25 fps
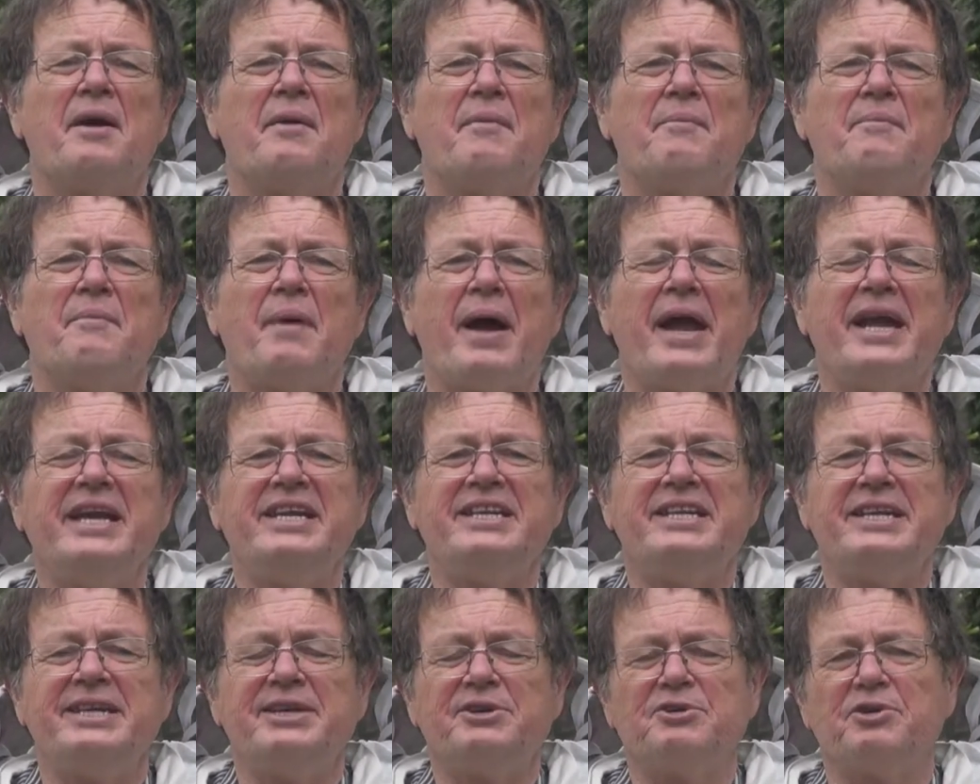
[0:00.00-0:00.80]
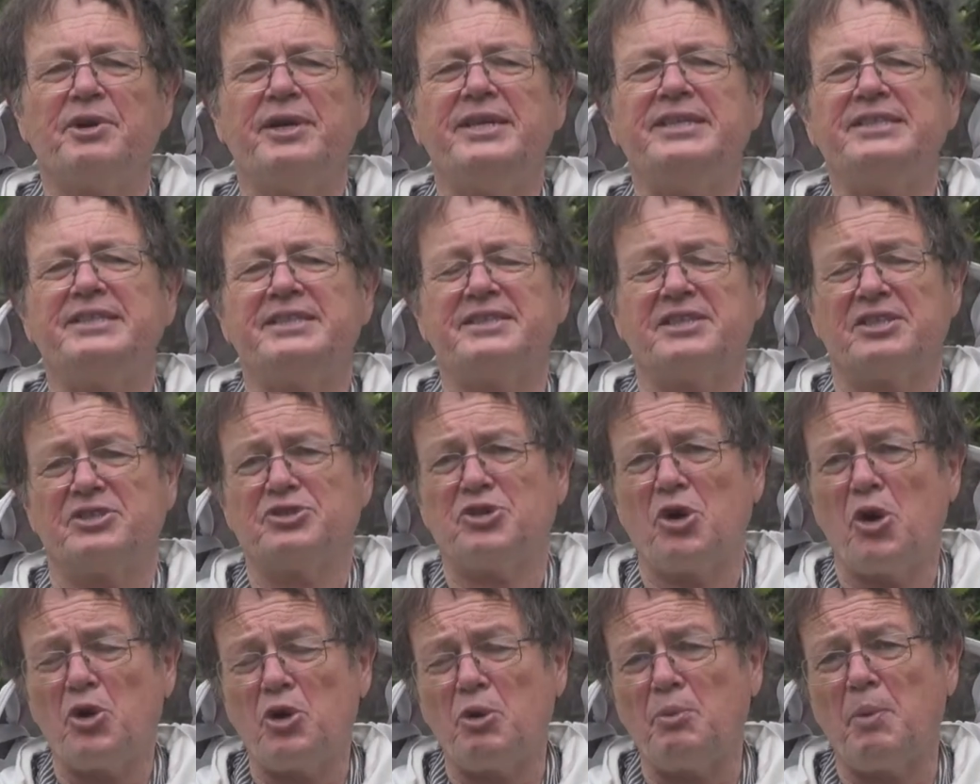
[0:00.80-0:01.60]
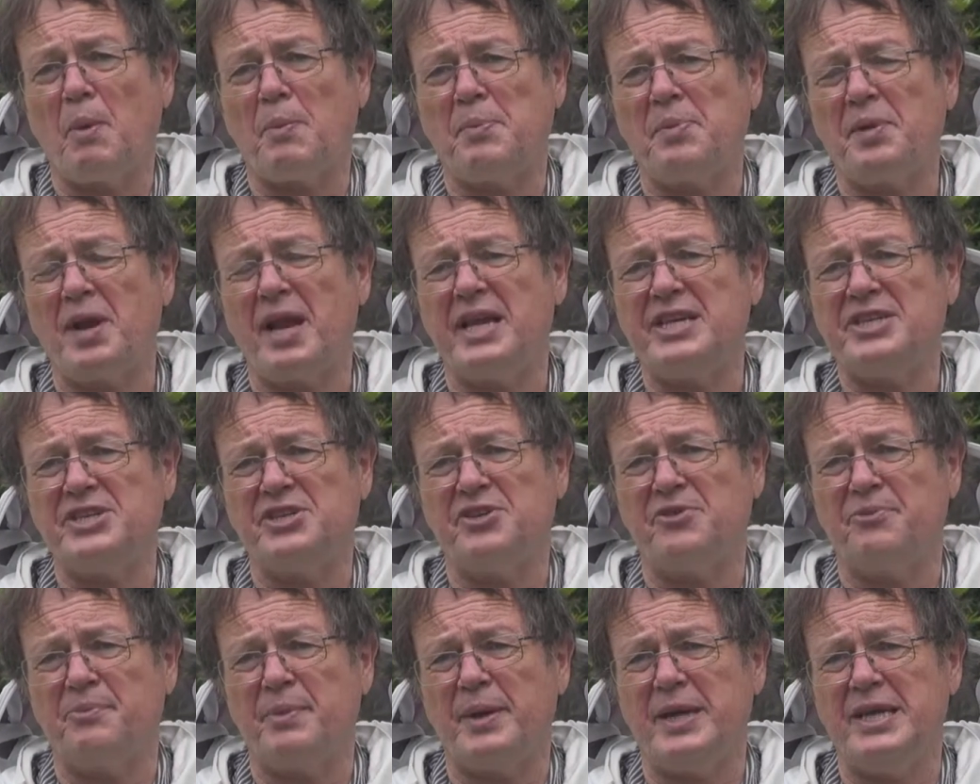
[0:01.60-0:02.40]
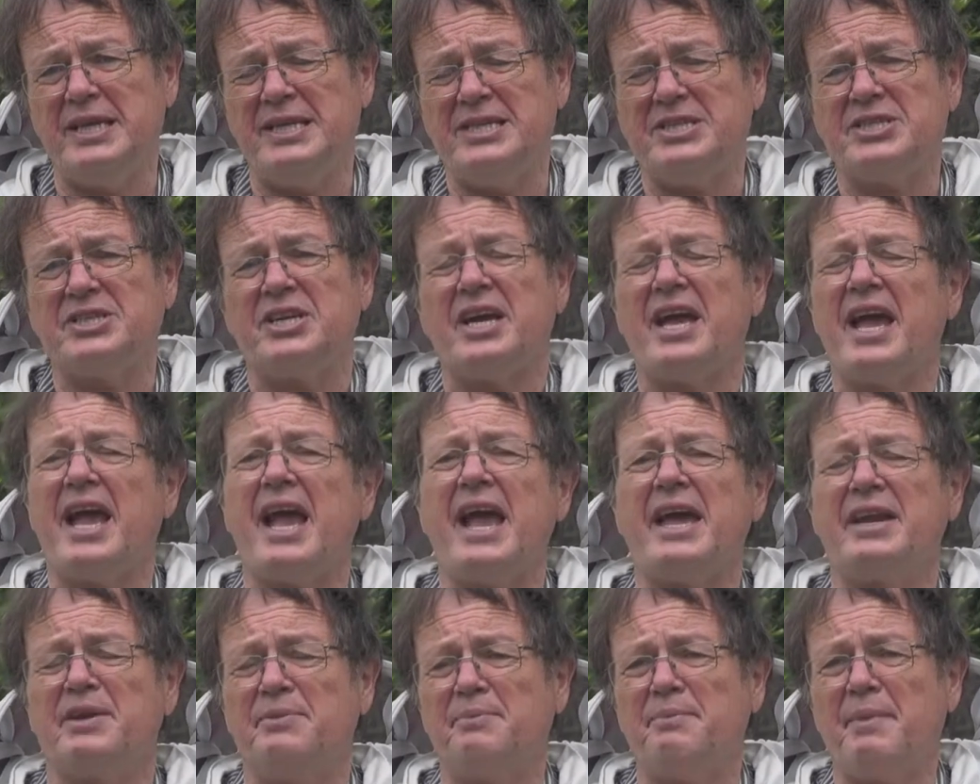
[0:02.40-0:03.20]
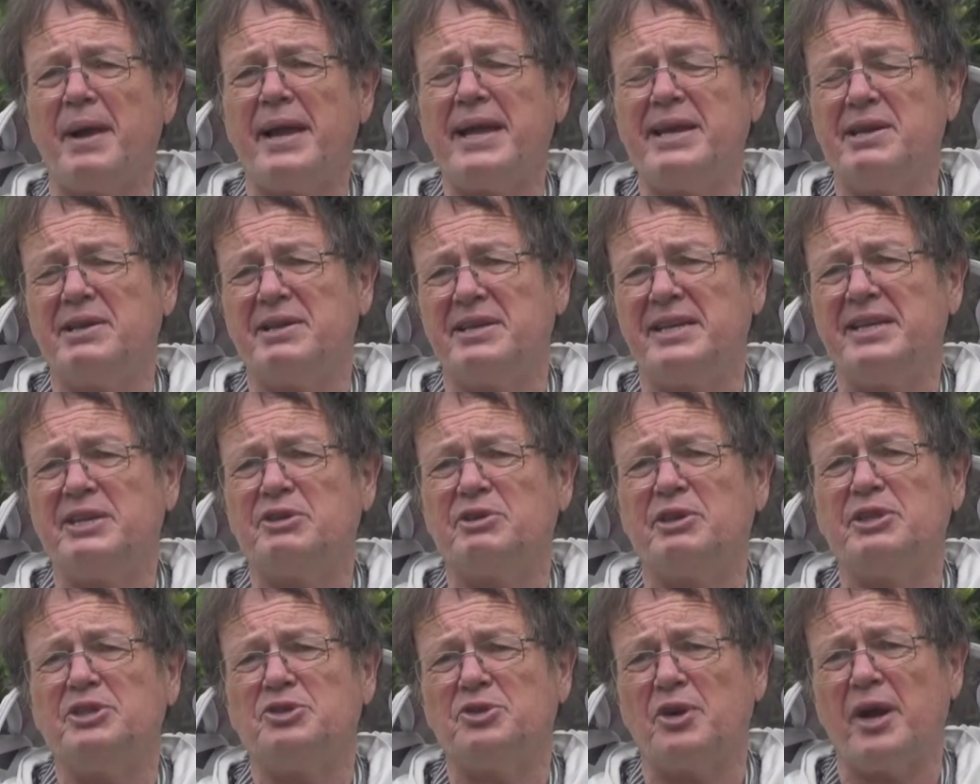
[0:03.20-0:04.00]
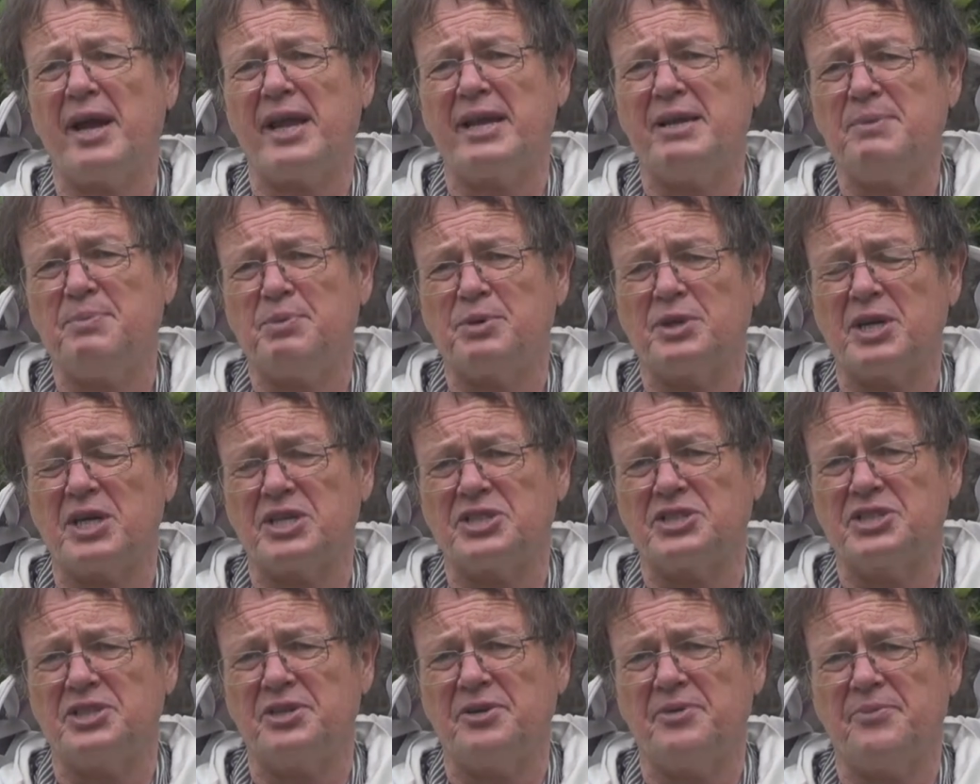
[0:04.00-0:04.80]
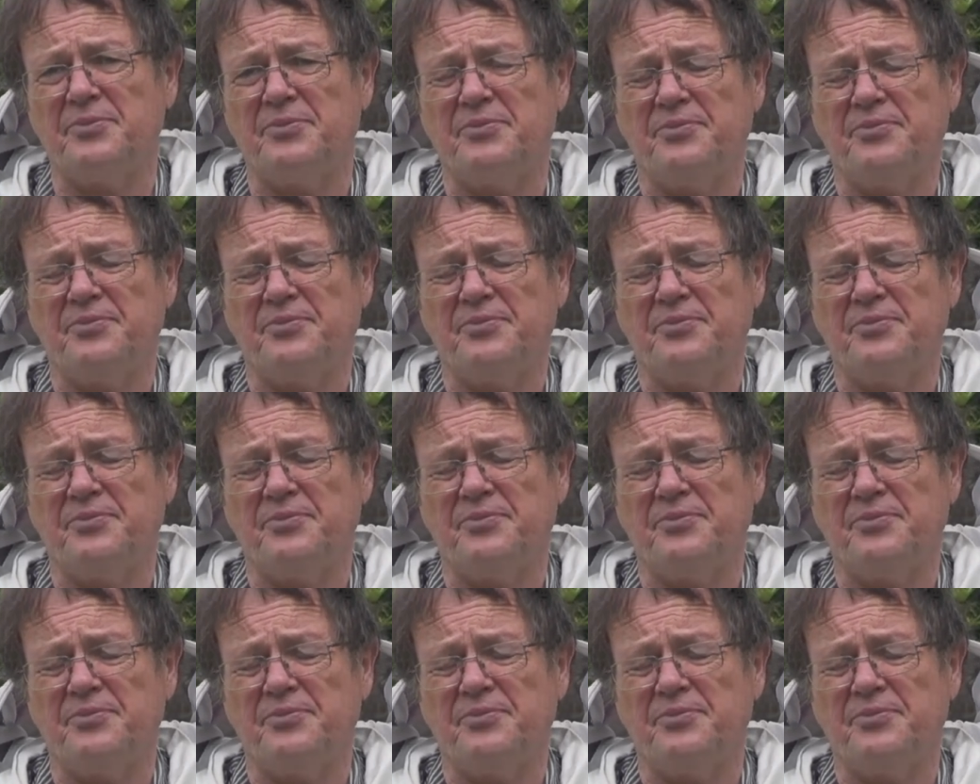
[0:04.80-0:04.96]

may decrease the total population of bees and it may decrease your honey production.